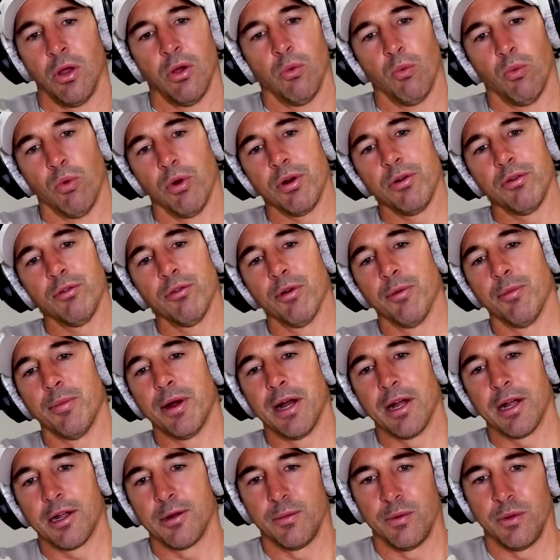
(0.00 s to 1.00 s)
What a
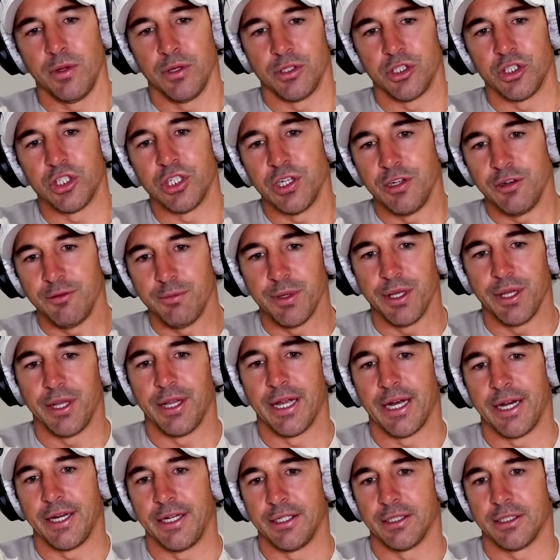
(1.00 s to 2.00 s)
remarkable achievement
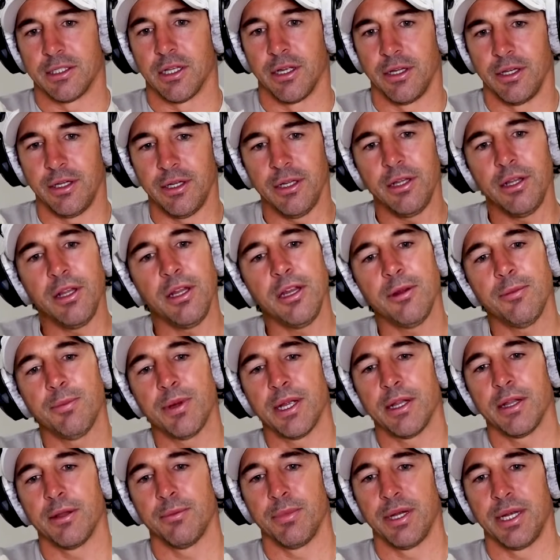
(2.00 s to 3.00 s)
that is. Like, you think
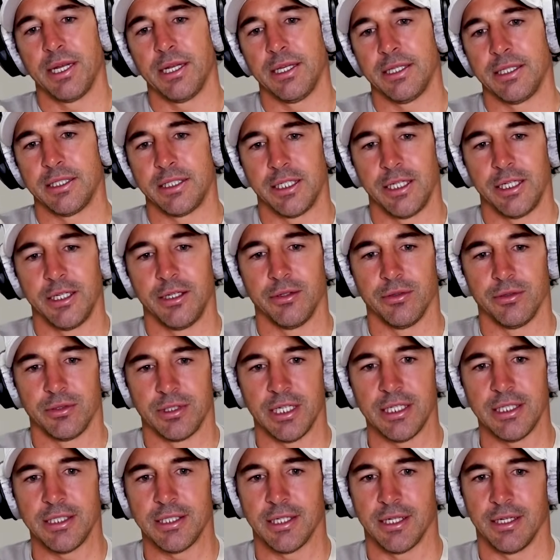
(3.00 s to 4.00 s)
about the Manly Sea Eagles,
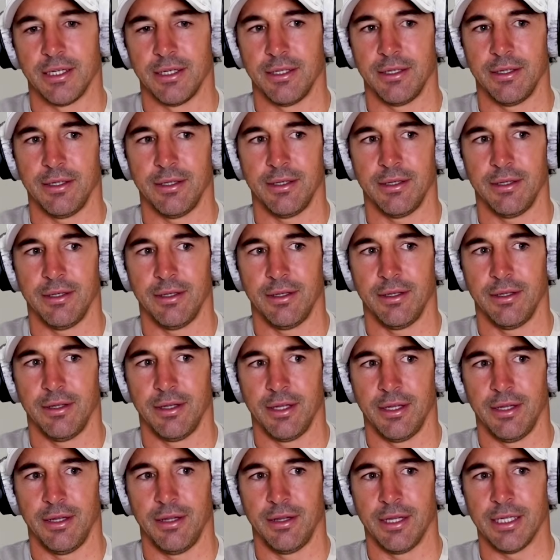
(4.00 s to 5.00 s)
that's a
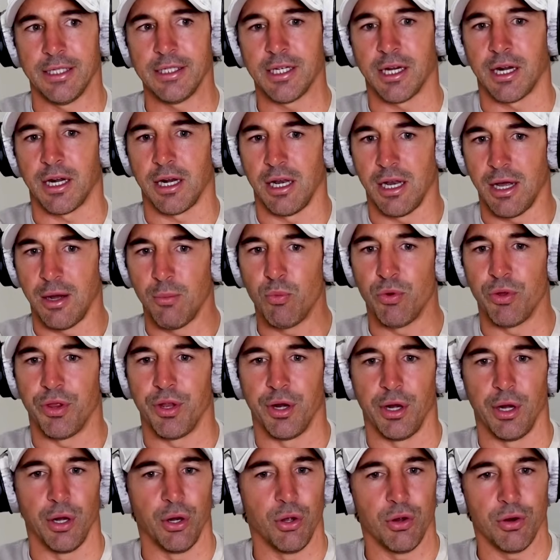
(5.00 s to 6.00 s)
club with a
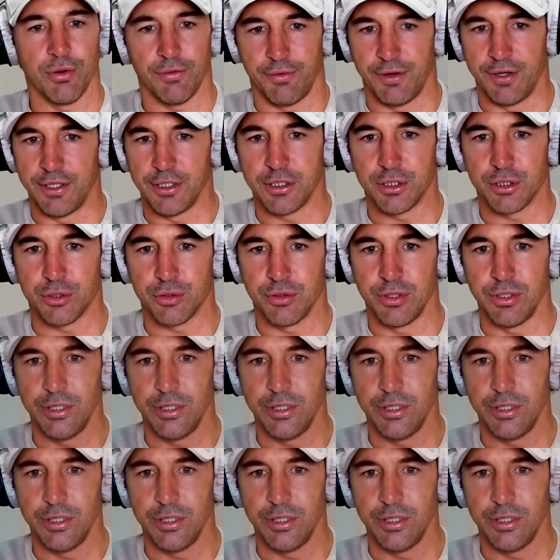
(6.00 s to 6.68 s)
lot of history.